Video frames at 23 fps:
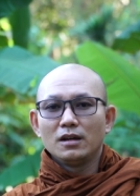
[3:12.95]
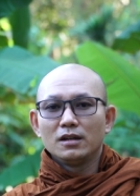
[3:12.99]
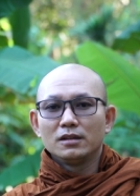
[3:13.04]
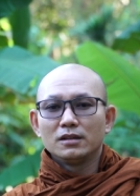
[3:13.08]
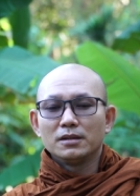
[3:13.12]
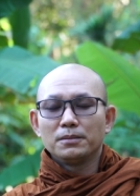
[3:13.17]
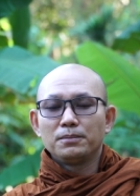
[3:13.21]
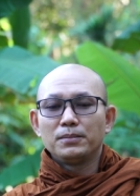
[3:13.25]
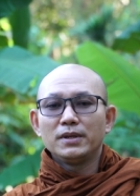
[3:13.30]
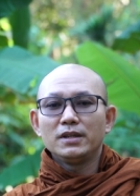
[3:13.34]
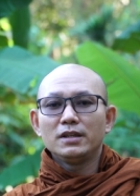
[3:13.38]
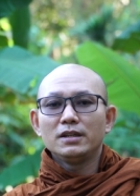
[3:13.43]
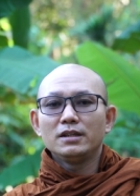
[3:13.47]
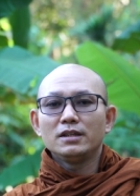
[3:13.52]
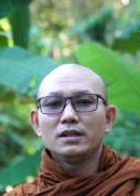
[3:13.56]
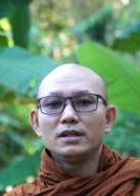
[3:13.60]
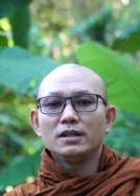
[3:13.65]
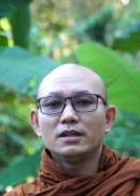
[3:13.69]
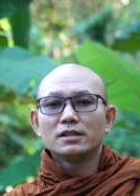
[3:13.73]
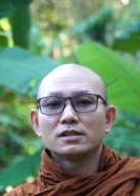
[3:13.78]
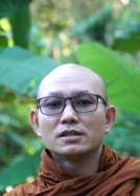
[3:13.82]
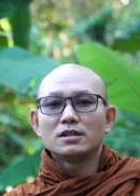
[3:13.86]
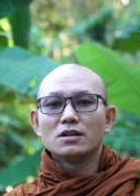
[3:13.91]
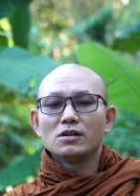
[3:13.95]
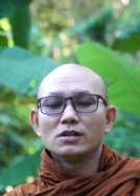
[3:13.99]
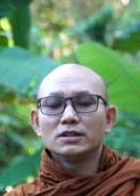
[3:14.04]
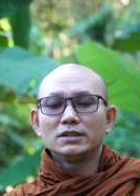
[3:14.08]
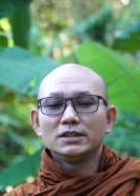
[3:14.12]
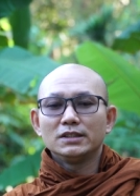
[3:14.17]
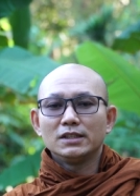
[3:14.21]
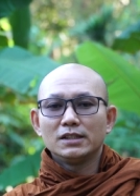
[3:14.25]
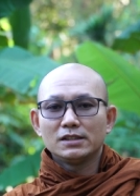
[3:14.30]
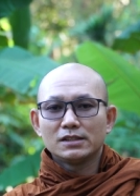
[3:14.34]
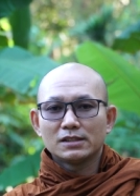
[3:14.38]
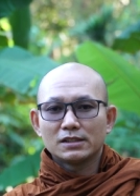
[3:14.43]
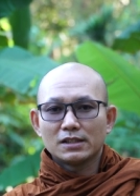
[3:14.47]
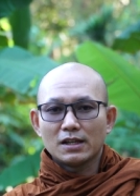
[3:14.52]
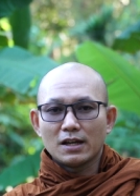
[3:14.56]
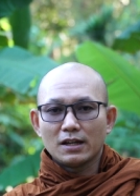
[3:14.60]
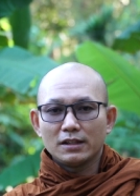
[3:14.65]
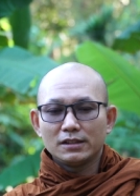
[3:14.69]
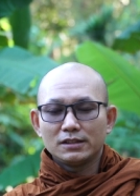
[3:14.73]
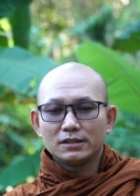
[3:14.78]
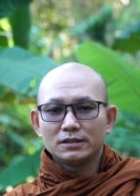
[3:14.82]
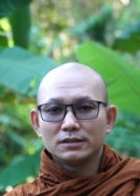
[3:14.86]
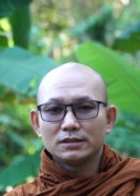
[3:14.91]
The peace is not the
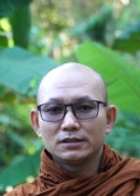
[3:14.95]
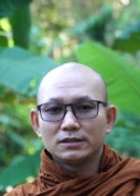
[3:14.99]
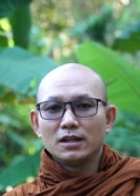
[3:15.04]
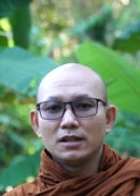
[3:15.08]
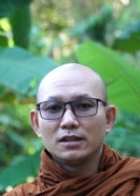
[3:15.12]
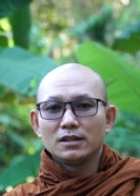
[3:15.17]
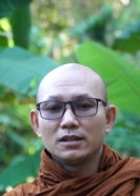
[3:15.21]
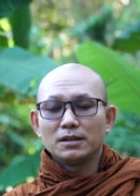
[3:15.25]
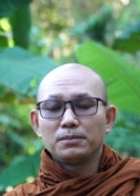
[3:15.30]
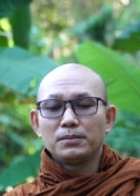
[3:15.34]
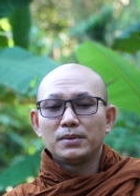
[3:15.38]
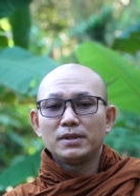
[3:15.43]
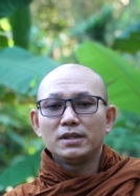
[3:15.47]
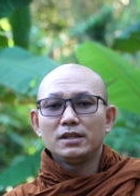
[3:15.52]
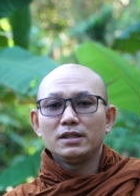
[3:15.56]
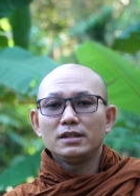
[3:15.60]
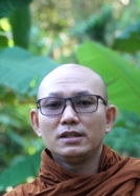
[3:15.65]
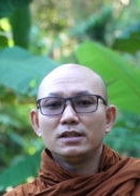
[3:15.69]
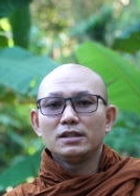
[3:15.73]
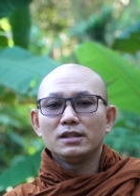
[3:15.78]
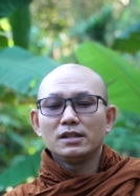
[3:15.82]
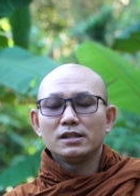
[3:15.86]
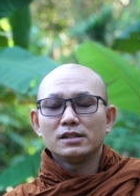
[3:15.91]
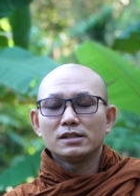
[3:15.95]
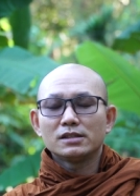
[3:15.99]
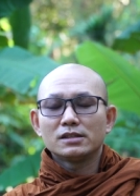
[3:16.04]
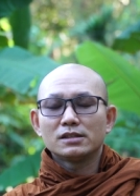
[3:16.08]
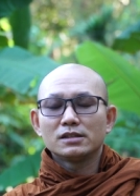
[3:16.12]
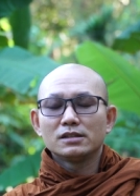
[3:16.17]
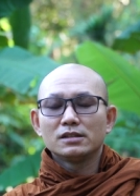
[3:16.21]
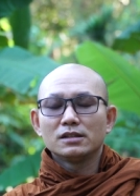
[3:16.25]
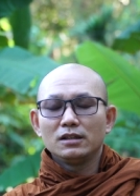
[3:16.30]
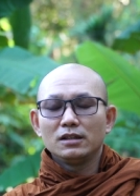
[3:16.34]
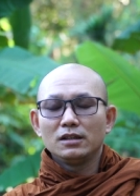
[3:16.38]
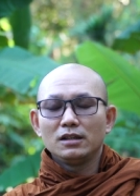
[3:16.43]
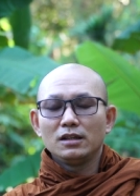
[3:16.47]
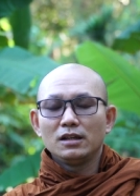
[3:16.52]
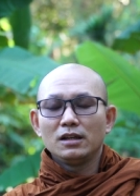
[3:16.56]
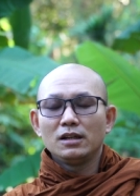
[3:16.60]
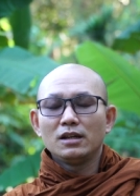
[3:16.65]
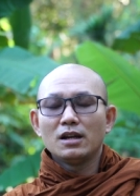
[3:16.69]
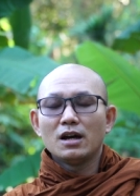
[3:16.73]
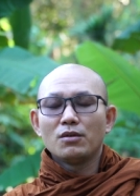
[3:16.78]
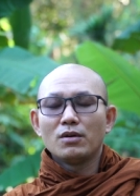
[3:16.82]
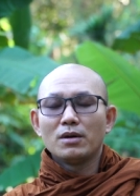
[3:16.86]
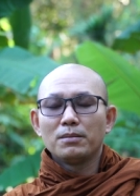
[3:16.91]
inside. The peace is
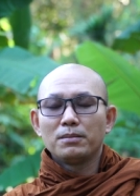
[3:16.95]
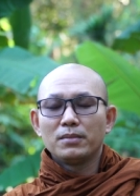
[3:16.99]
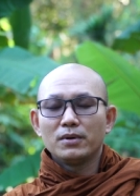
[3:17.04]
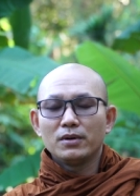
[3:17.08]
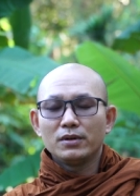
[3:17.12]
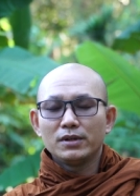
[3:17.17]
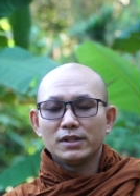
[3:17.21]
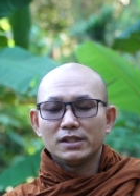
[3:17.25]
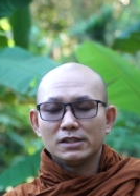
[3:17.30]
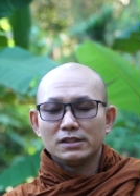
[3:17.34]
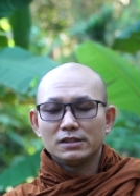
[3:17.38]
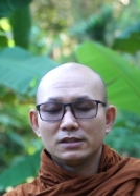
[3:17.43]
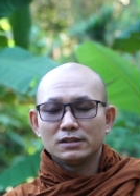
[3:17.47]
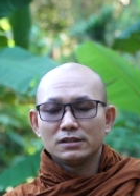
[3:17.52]
in our body.